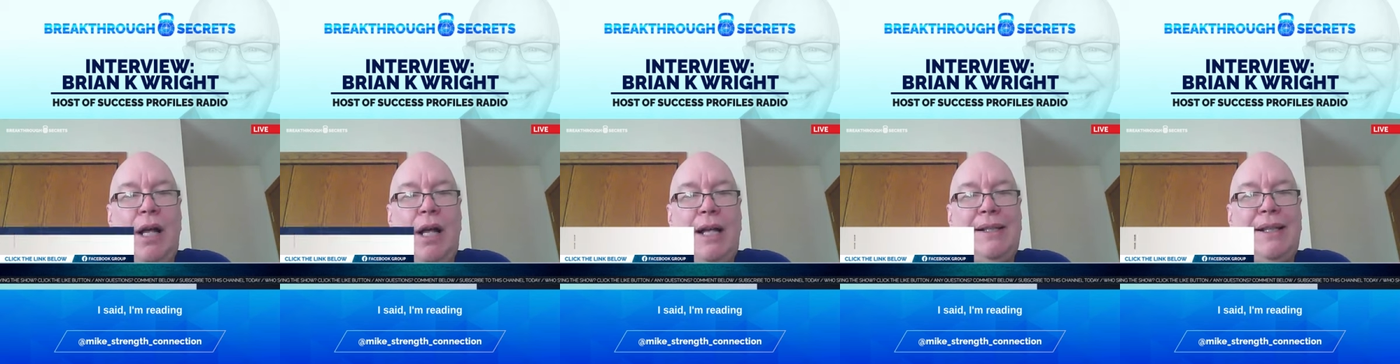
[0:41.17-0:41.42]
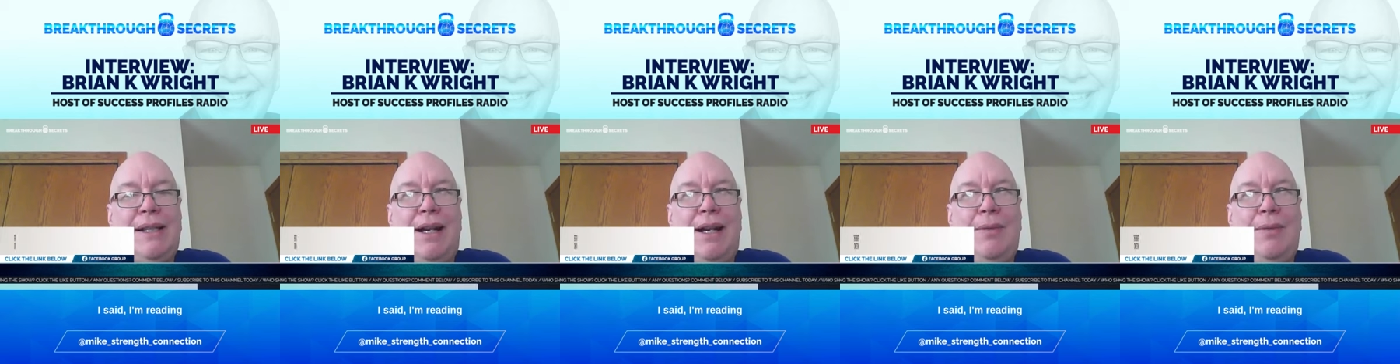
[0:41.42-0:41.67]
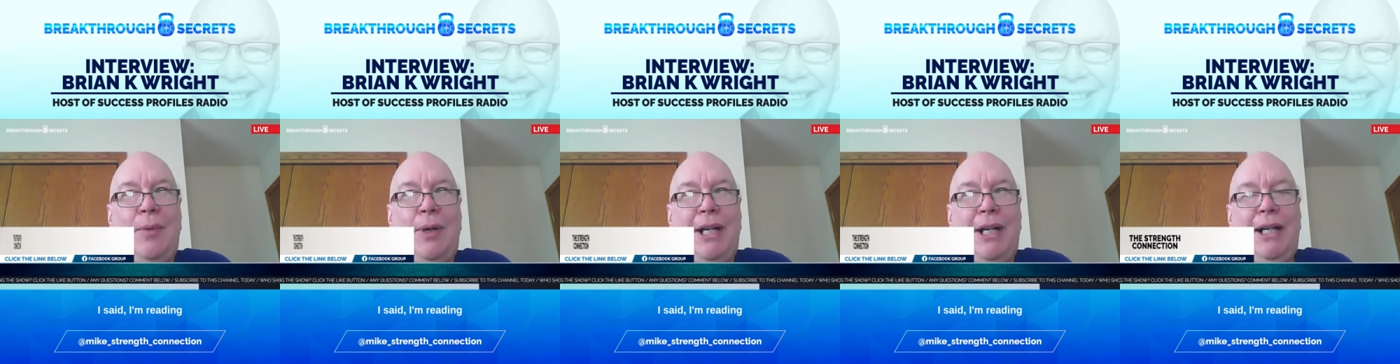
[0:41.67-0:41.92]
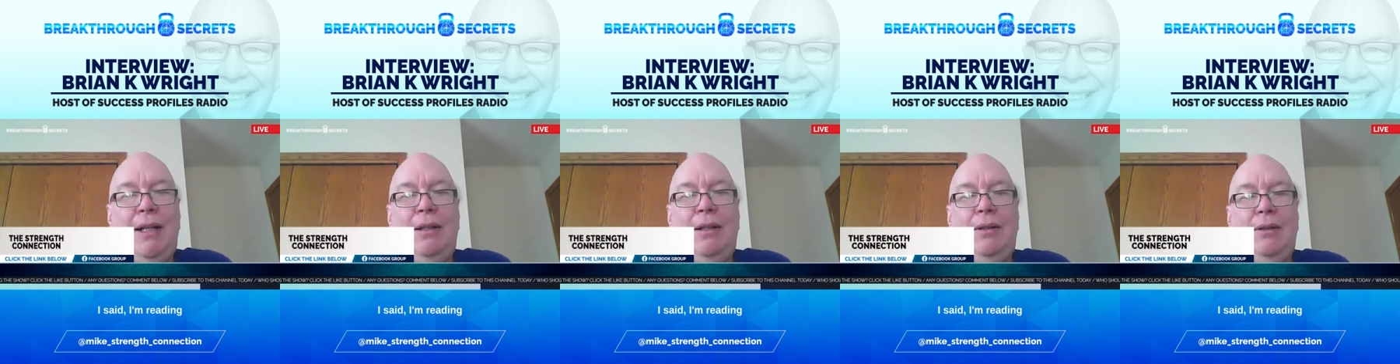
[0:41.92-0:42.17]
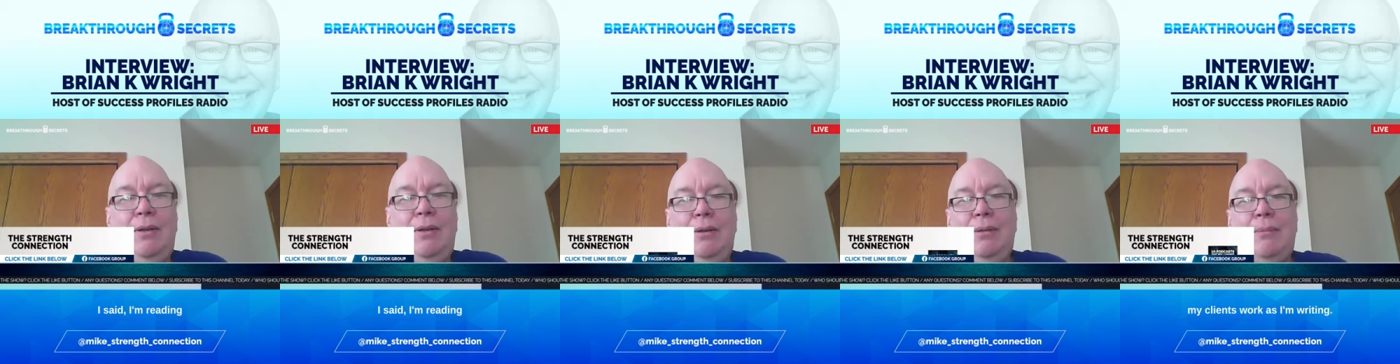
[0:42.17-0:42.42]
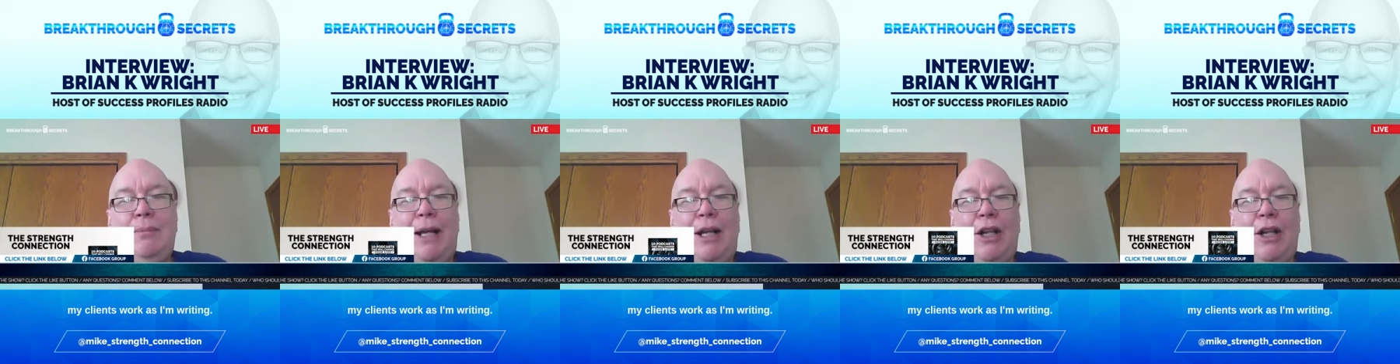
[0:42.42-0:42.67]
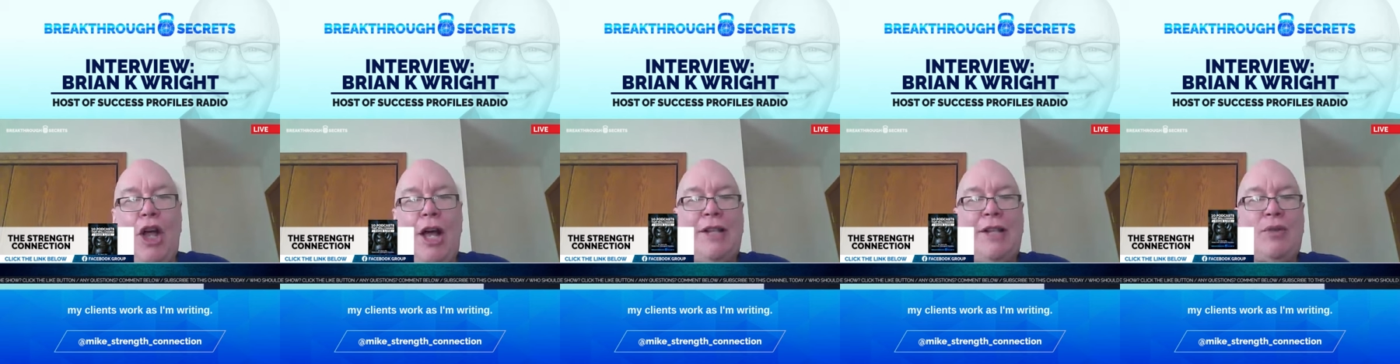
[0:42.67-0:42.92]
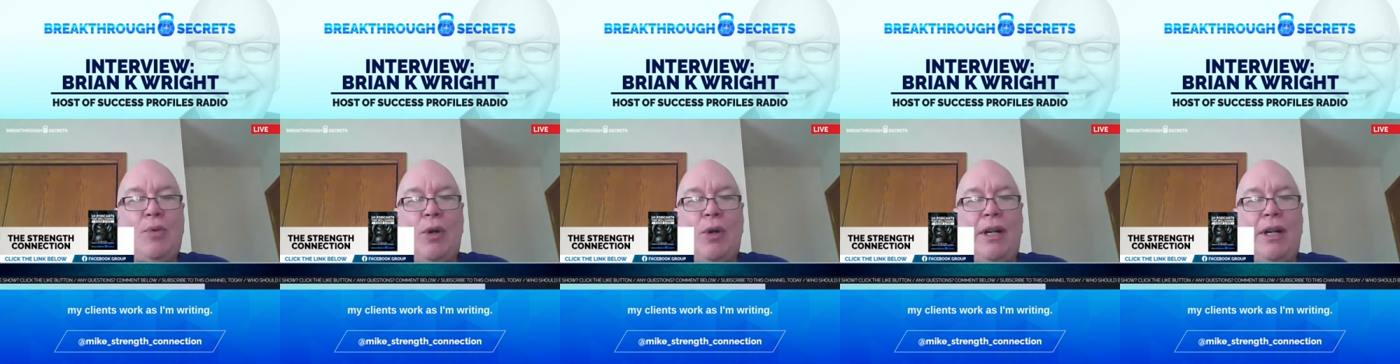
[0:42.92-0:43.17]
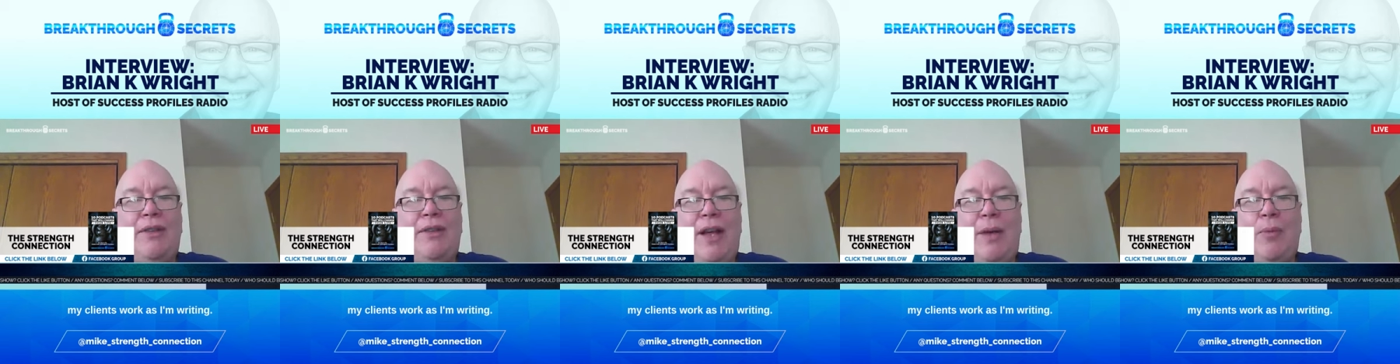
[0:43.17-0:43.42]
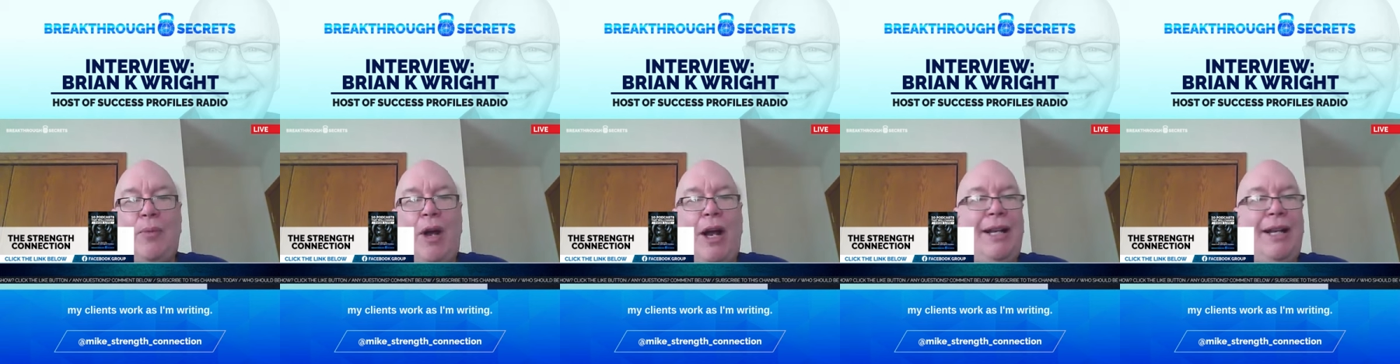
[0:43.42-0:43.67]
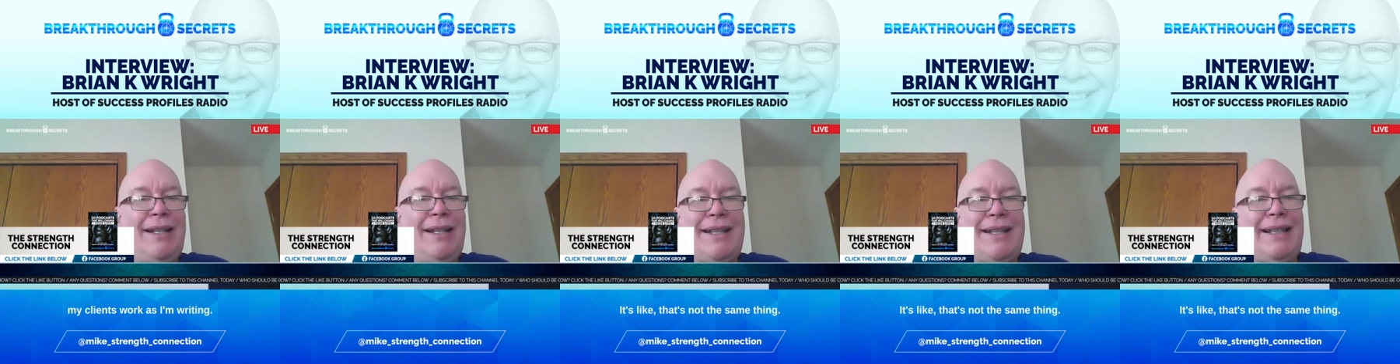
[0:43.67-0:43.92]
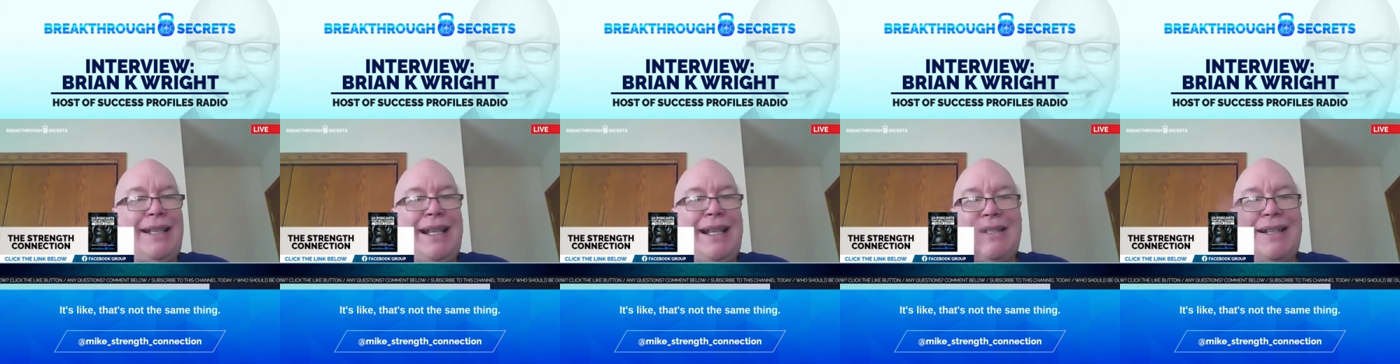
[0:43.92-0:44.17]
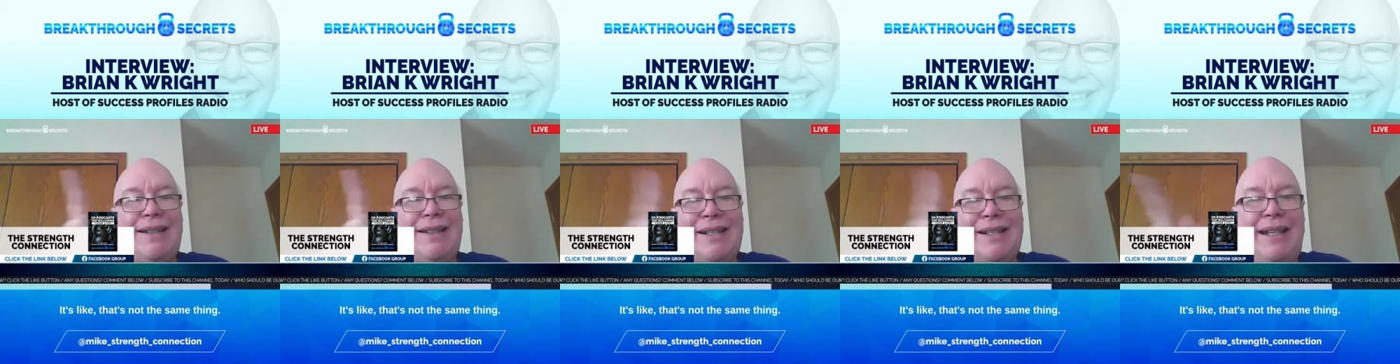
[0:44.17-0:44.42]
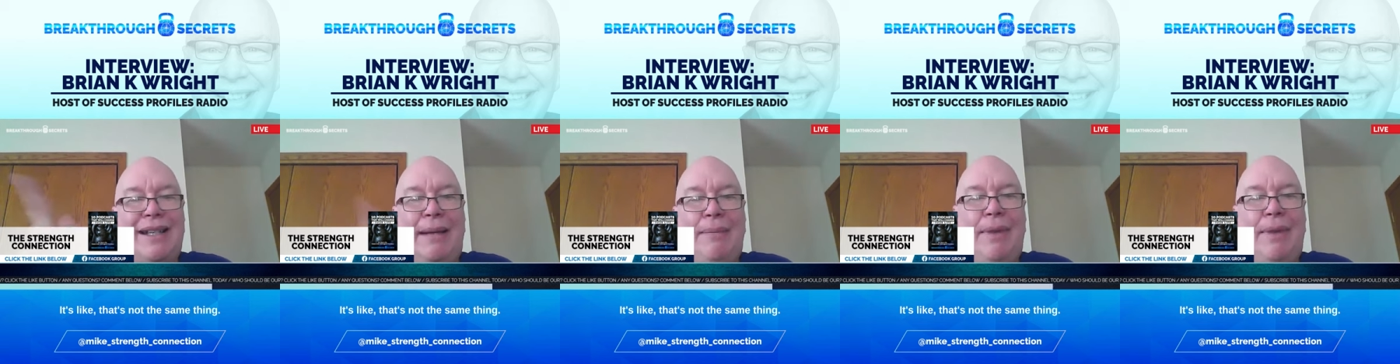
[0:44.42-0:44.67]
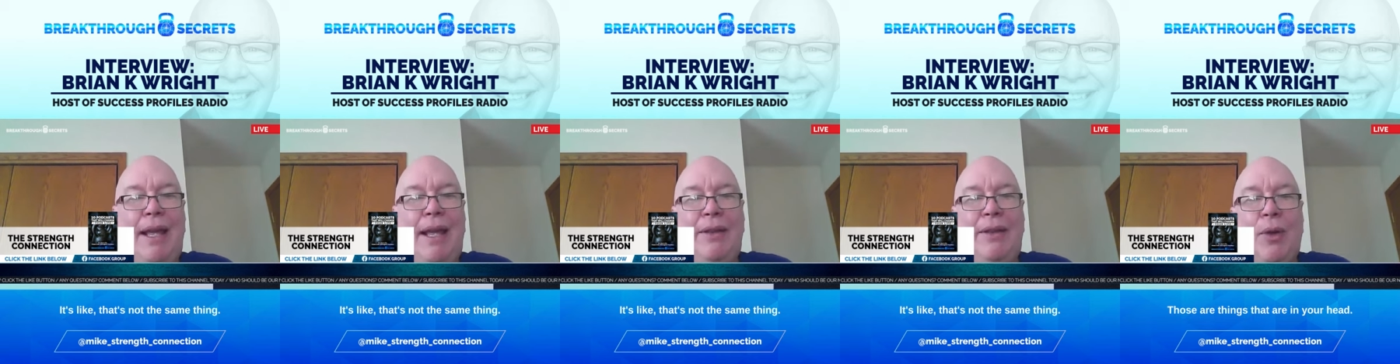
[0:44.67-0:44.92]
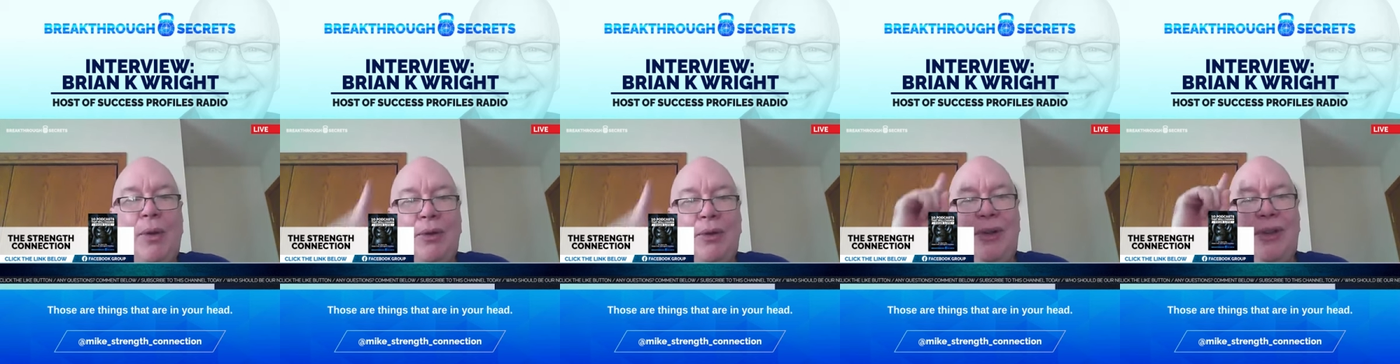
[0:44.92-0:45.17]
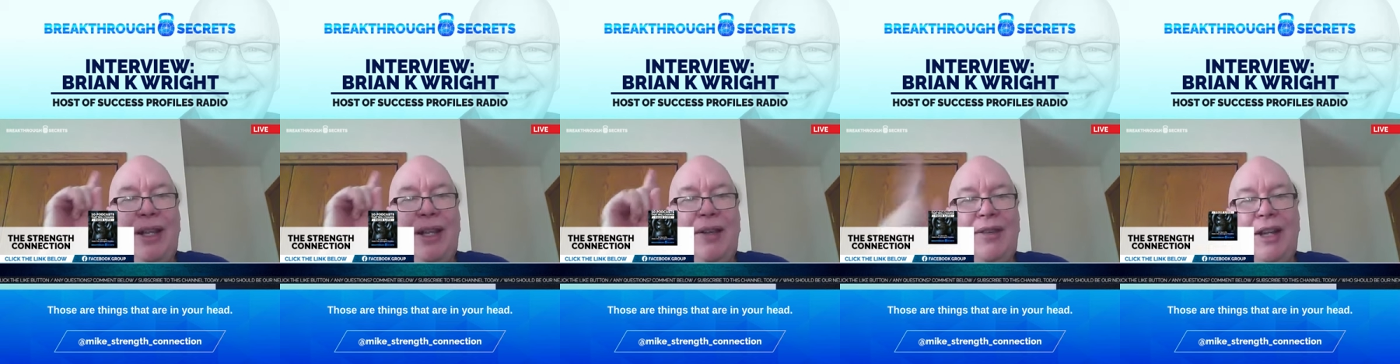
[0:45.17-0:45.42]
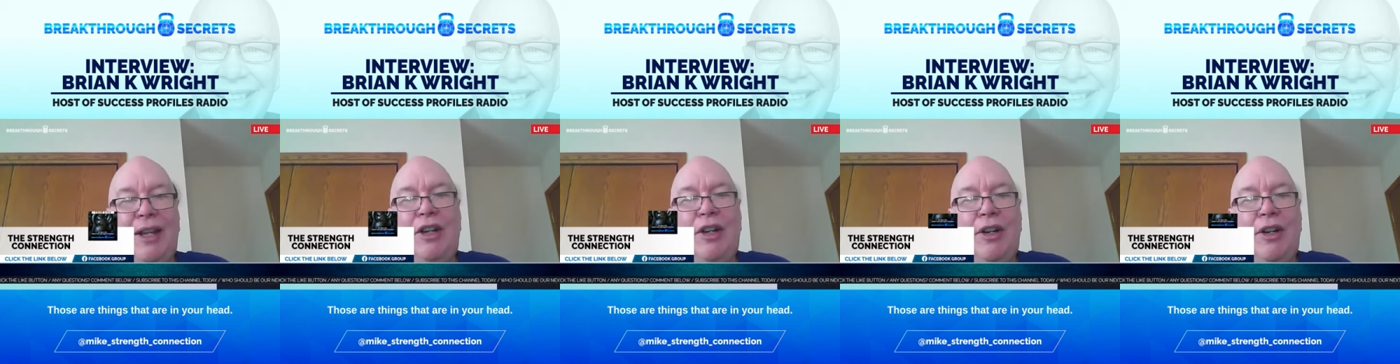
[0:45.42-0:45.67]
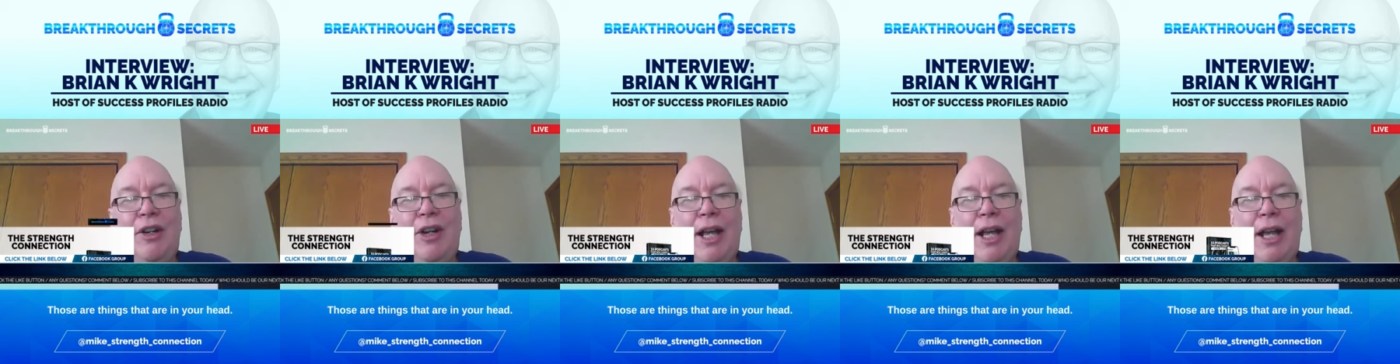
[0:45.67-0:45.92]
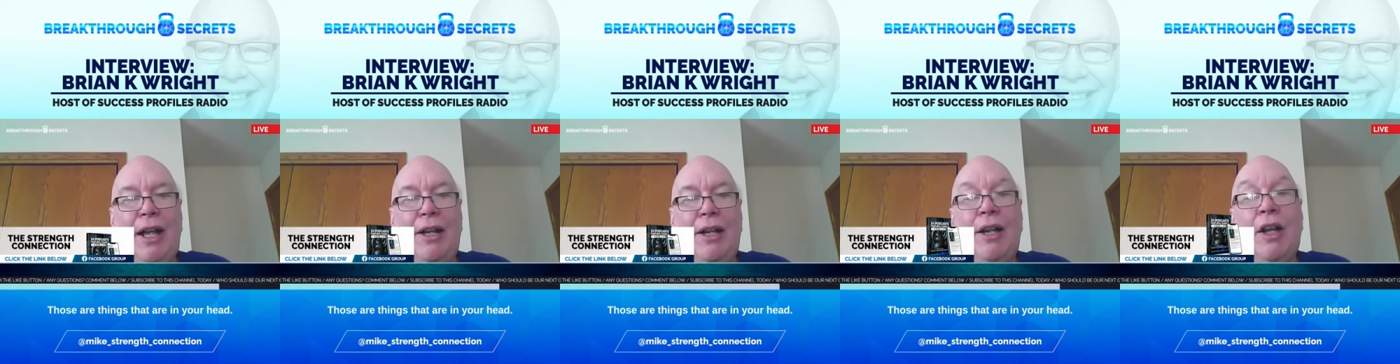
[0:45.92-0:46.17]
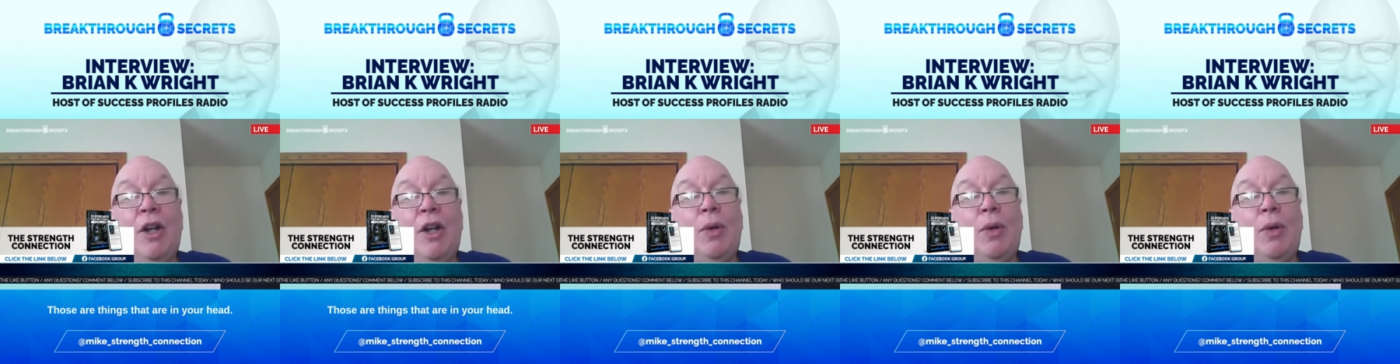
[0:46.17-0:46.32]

I said, I'm reading my client's work as I'm writing. It's like, that's not the same thing. Those are things that are in your head.